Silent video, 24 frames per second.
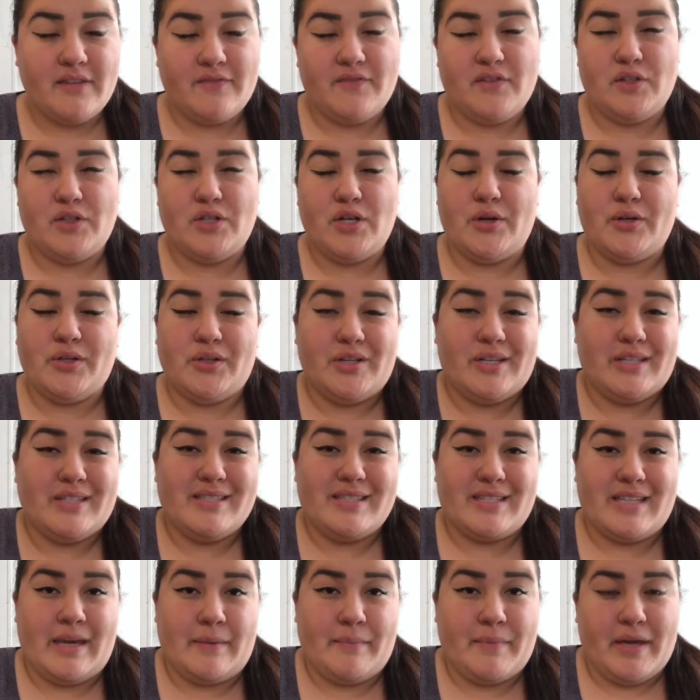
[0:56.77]
If you don't, you could
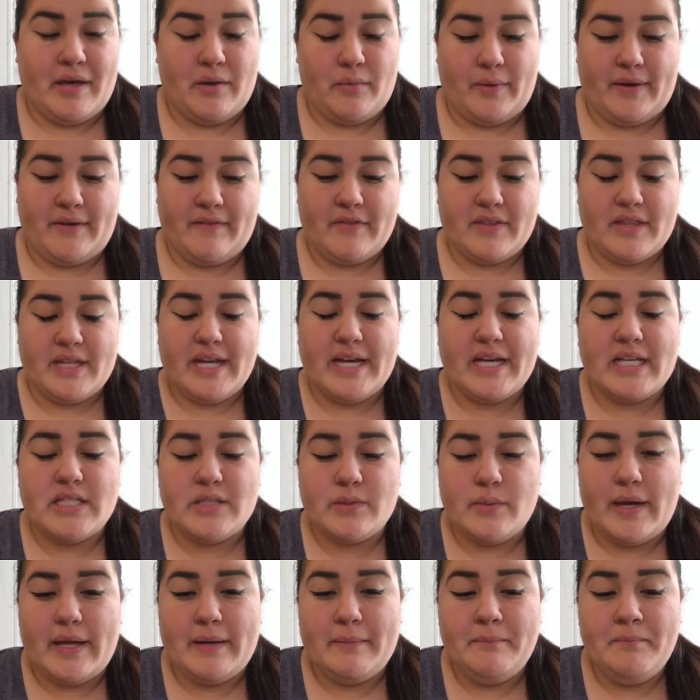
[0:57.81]
skip it and wait for the
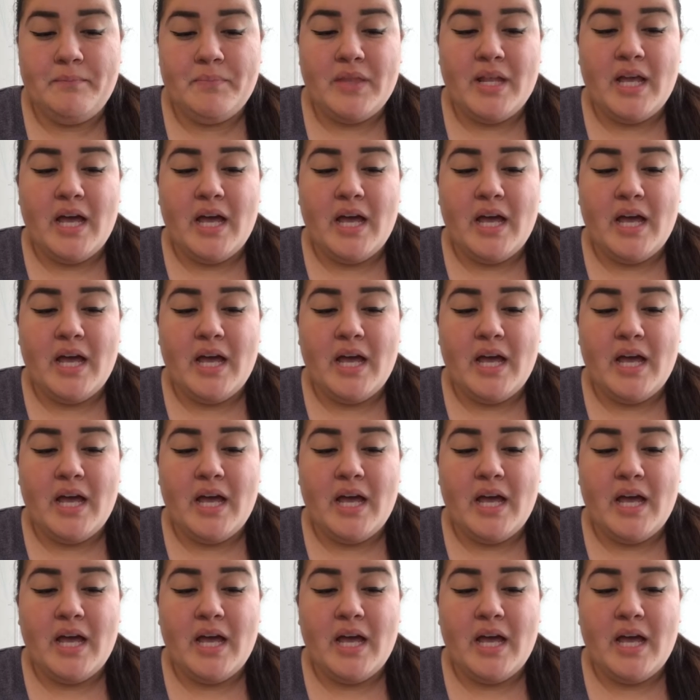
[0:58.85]
next one.